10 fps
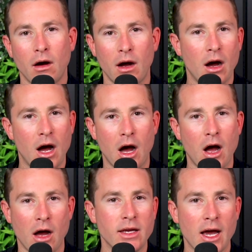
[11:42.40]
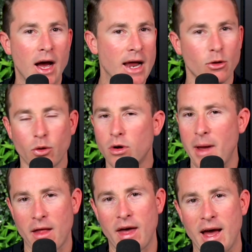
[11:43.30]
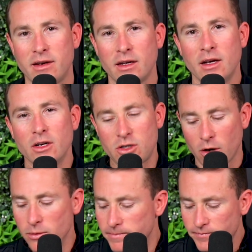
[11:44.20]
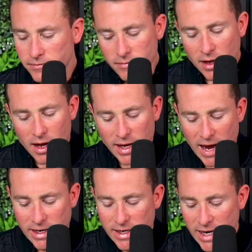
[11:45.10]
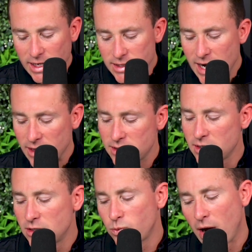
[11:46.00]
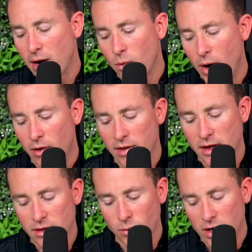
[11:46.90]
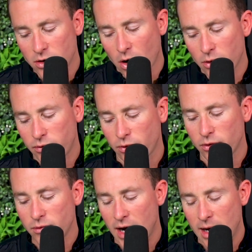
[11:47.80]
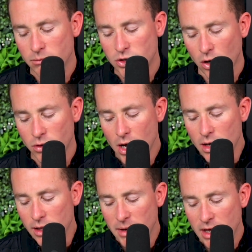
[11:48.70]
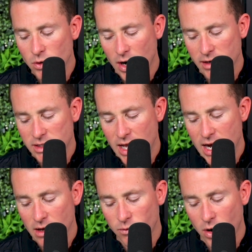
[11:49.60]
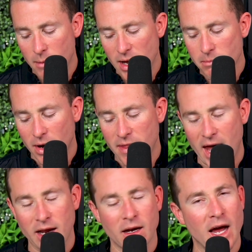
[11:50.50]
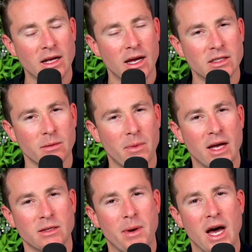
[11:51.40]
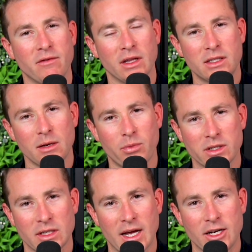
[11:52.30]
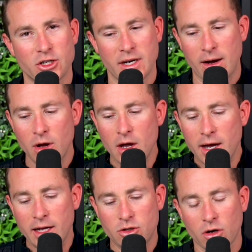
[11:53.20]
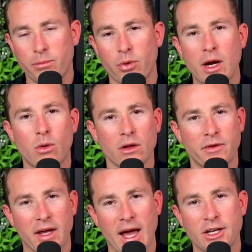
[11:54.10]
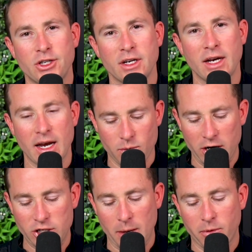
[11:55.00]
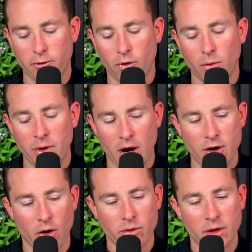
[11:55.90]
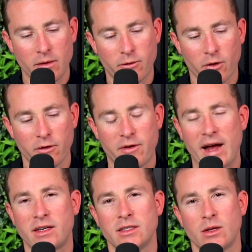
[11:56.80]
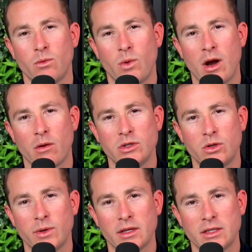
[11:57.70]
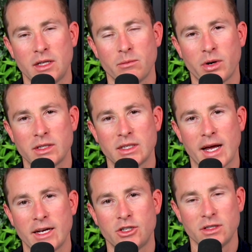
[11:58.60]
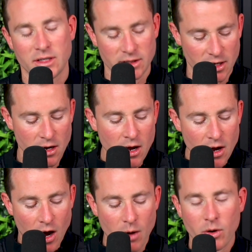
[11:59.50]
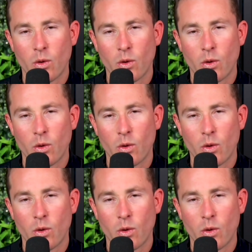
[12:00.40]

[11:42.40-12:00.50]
I hadn't thought about that. So again, a needs analysis is where I think that we could go through. So let me give you an understanding of what I mean by that as a part of a listing presentation. Now, it's not a pre-qualification in any way, shape, or form, but I know that for a fact is that when I was doing listing presentations is that I would